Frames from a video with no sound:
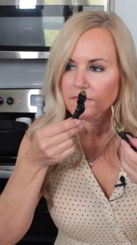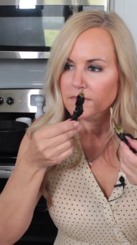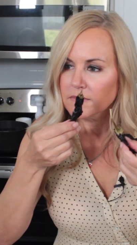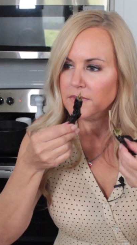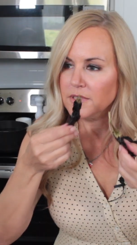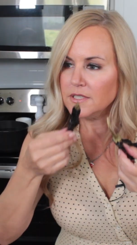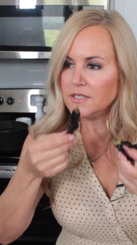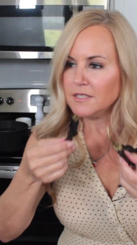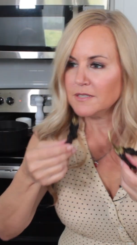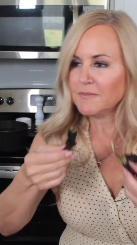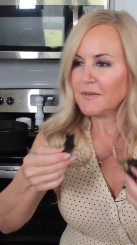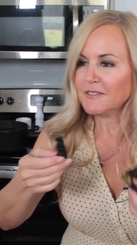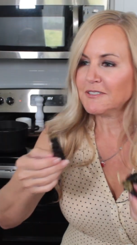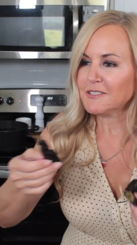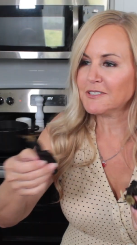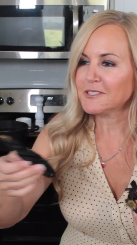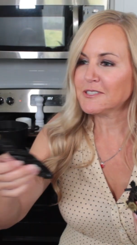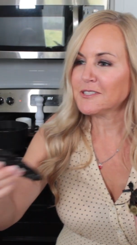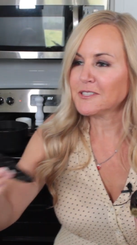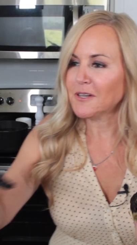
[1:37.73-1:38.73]
This smells
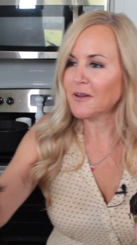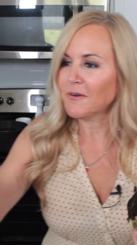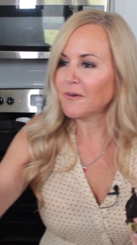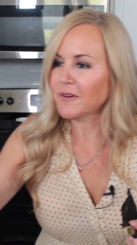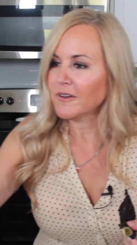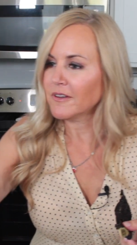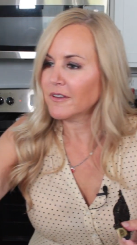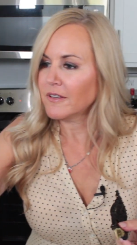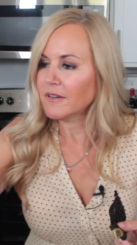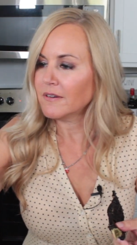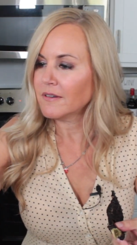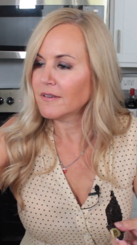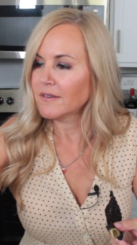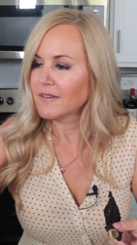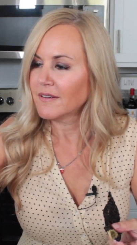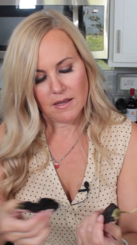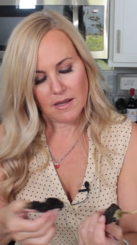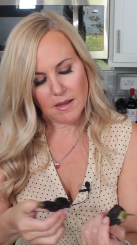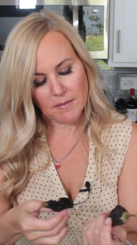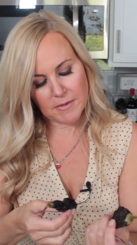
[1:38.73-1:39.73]
so good.
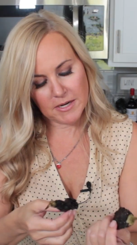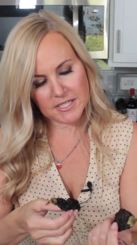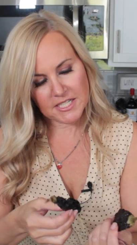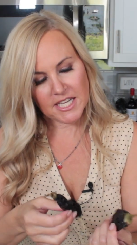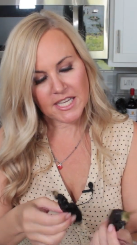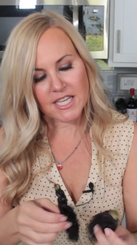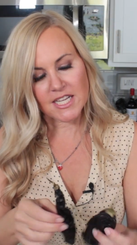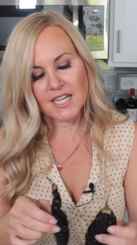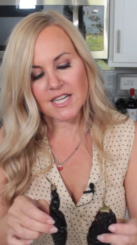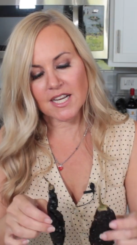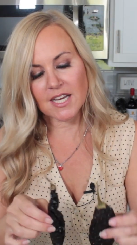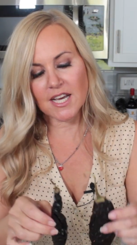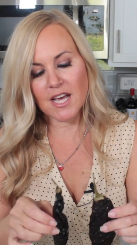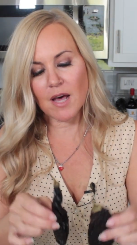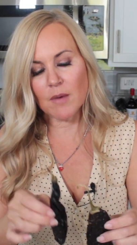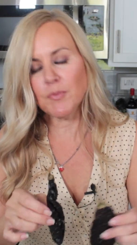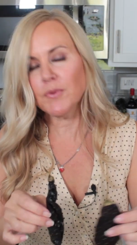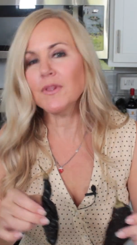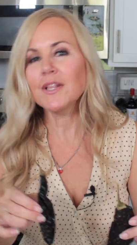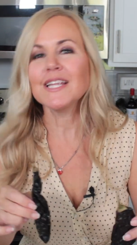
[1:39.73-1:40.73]
I'm gonna take a
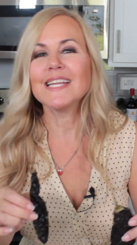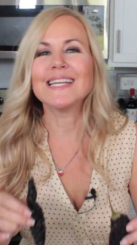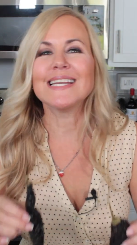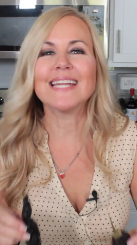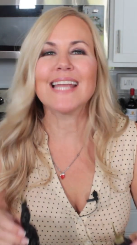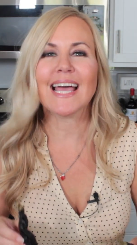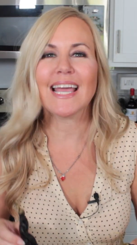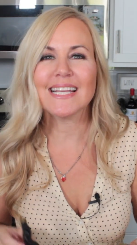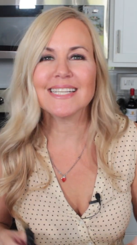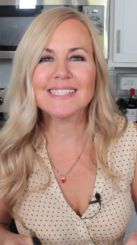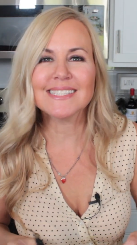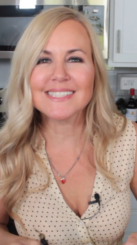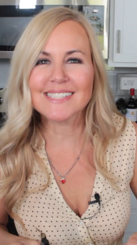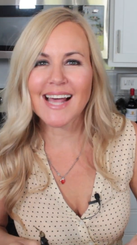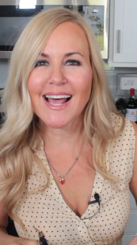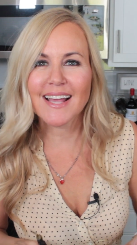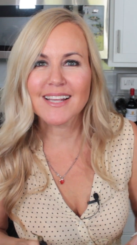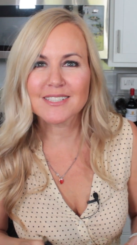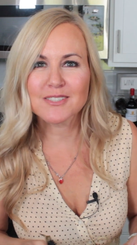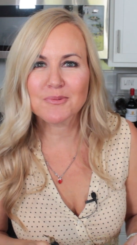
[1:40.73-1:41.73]
couple of nice
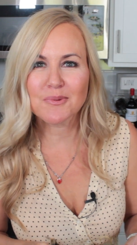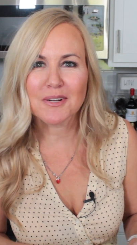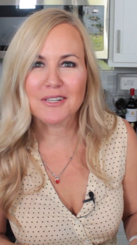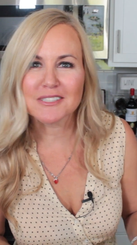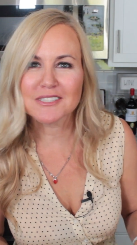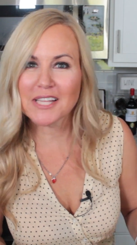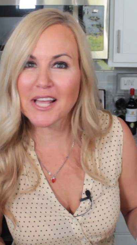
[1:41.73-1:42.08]
sized ones